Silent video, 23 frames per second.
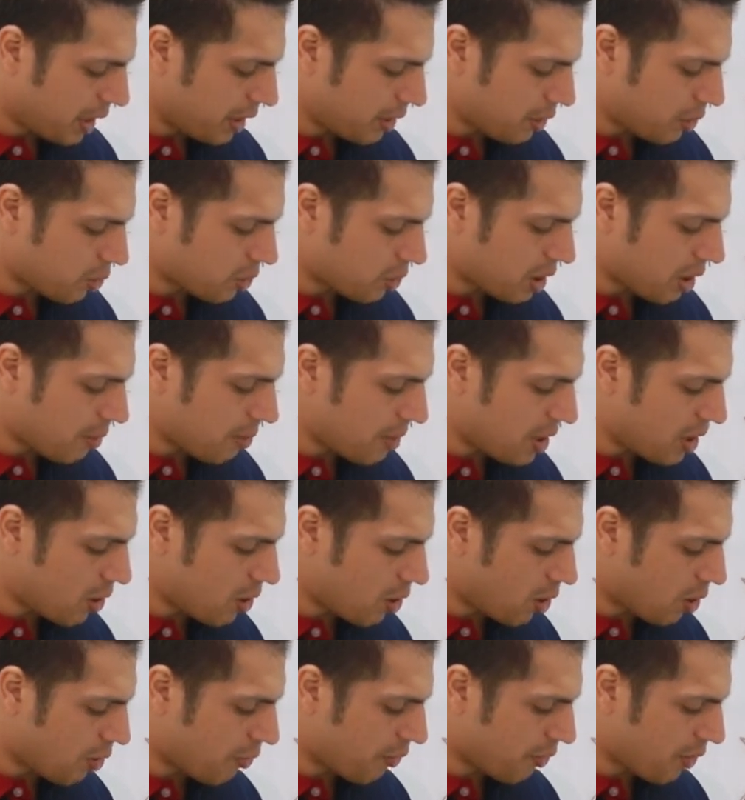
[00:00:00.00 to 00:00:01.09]
to summer
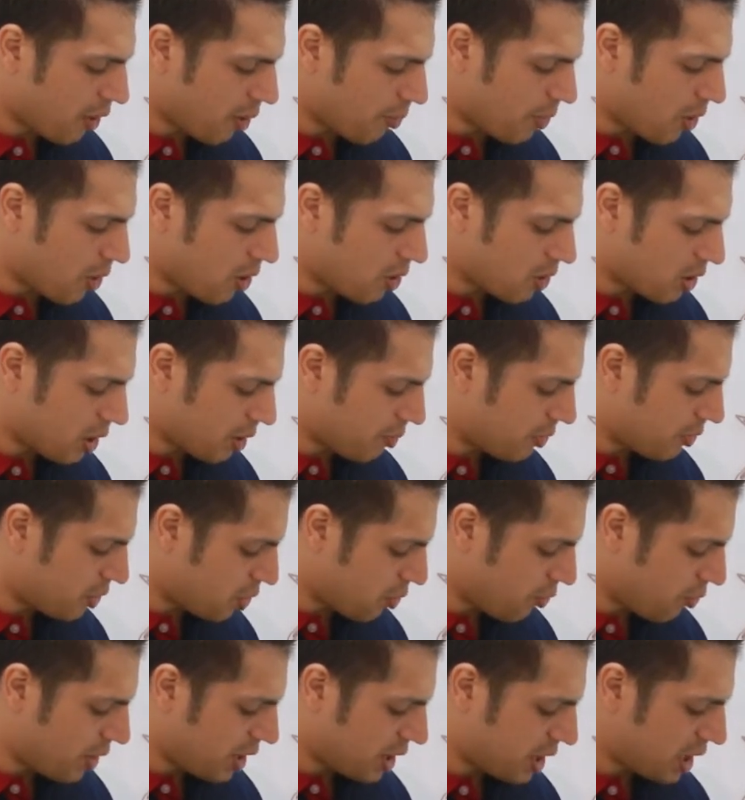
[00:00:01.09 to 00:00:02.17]
or from autumn to
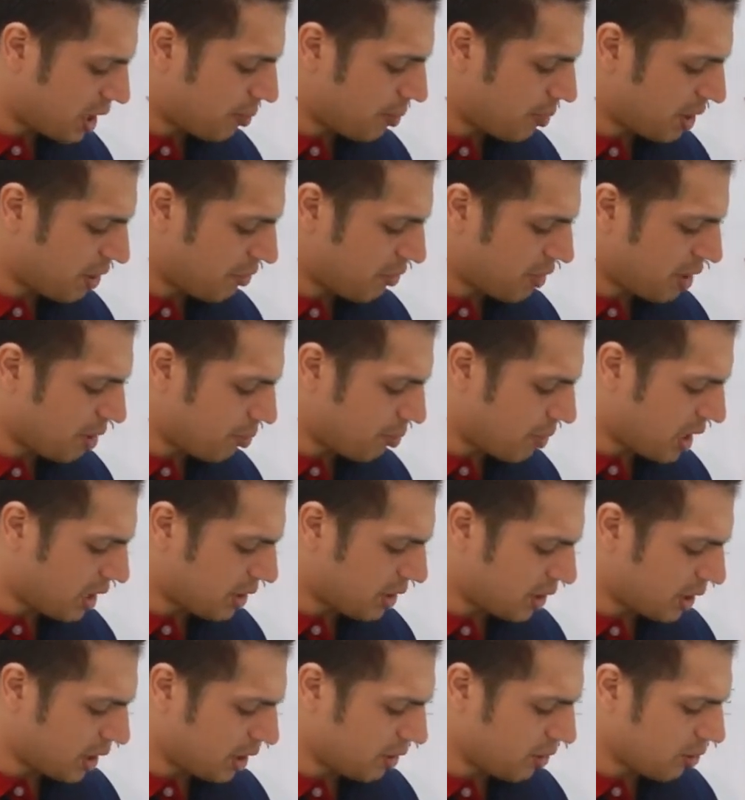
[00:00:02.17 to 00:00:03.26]
winter between
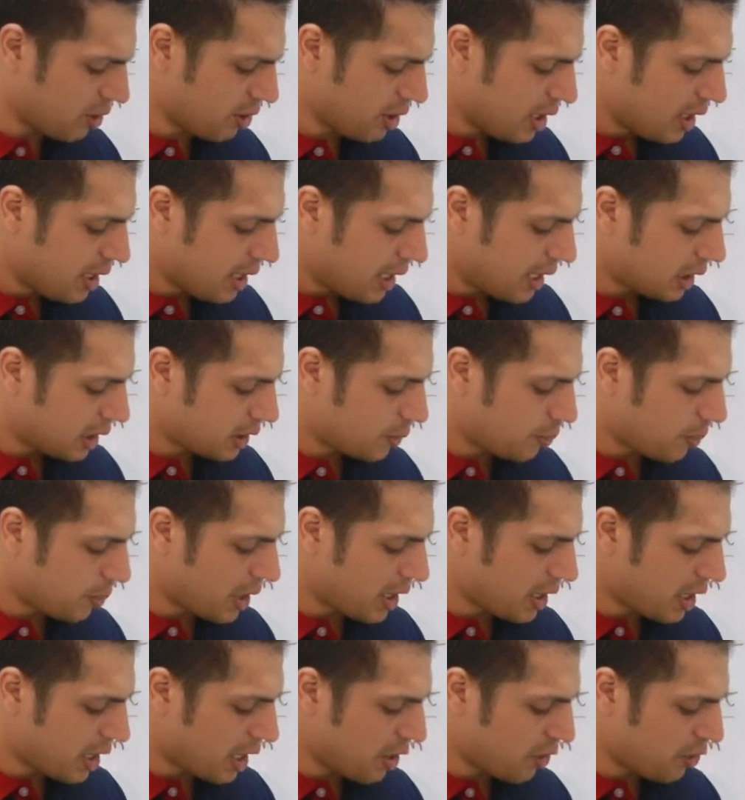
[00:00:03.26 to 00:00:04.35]
March and June?
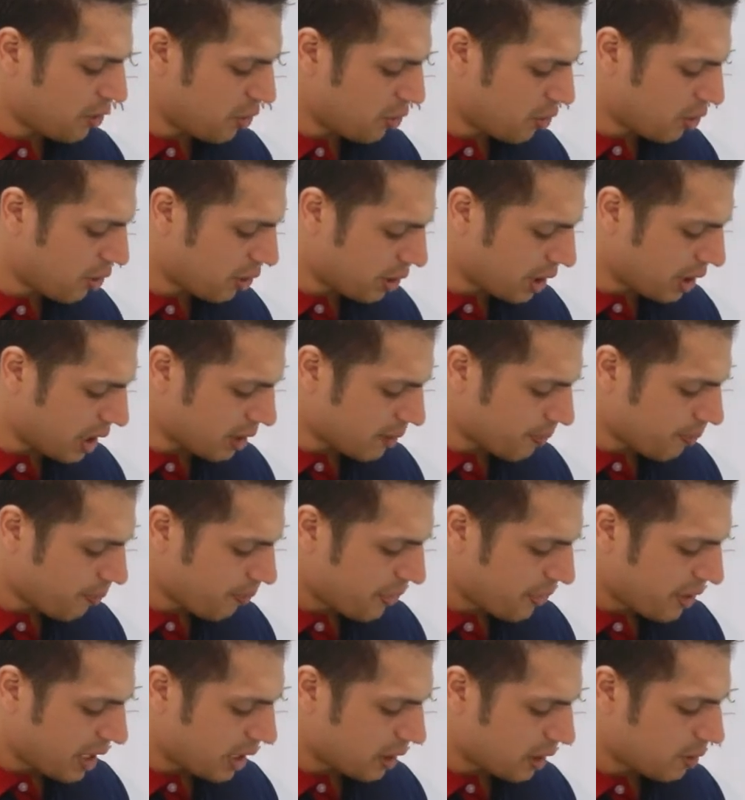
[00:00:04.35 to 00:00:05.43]
Explain how you know this.
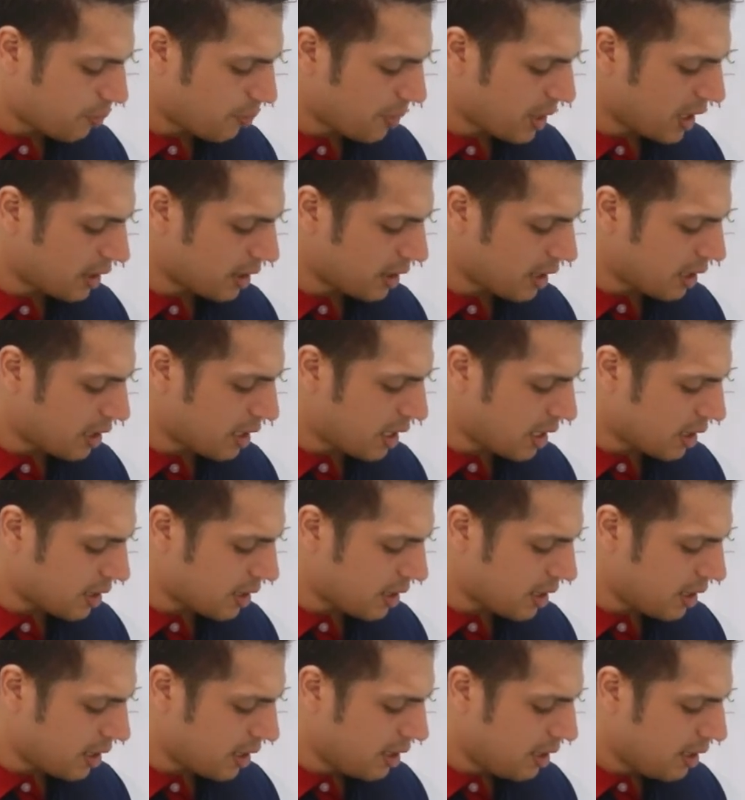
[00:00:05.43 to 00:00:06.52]
Explain the
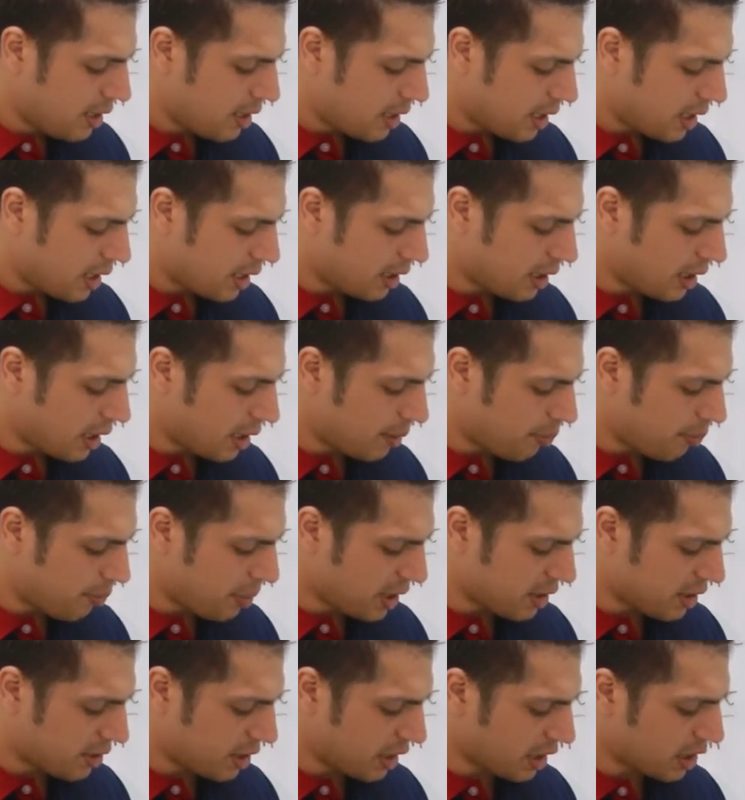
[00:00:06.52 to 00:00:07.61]
data in the
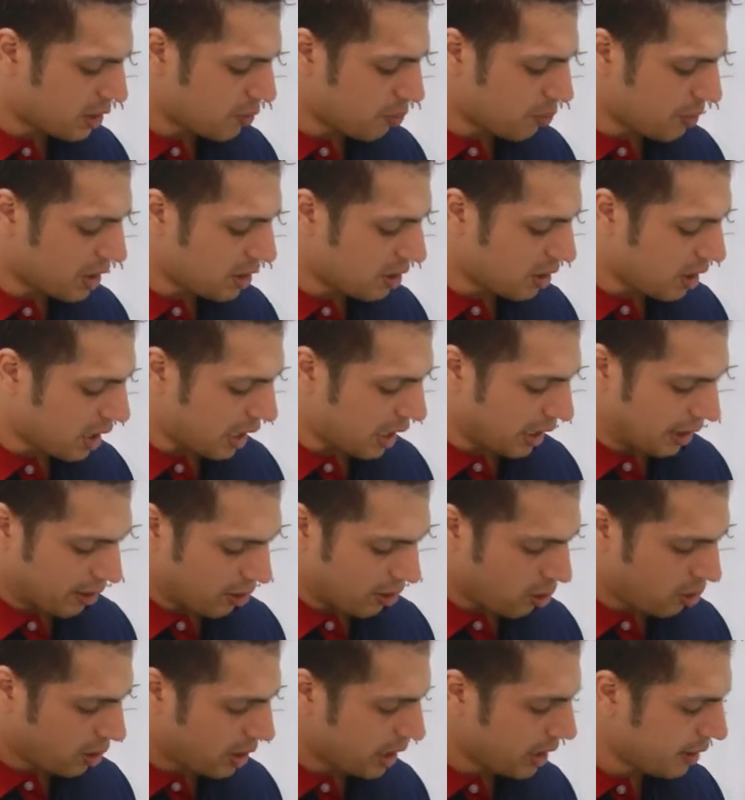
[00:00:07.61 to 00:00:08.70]
plus 6 month line.
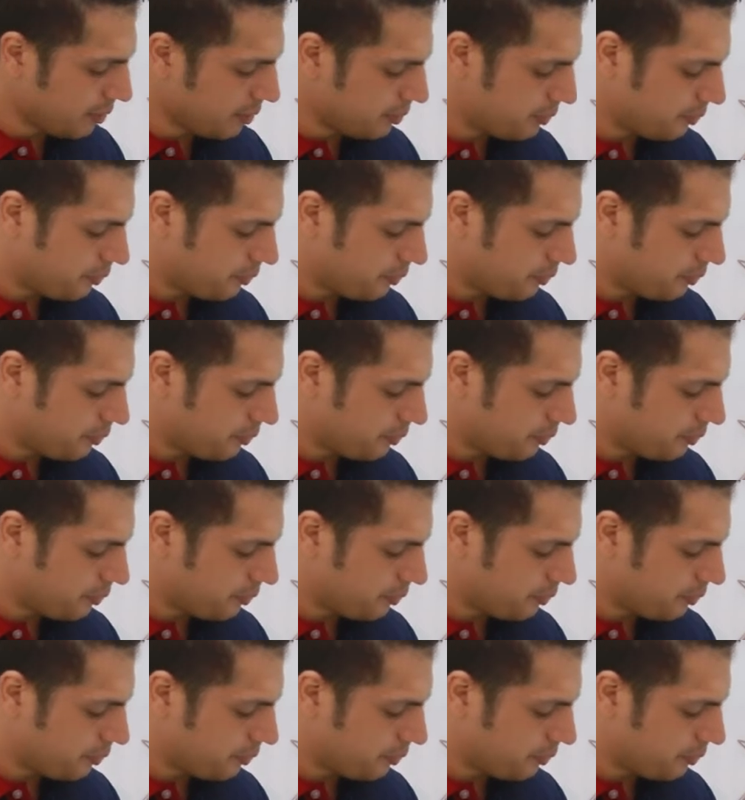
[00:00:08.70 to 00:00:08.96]
Okay.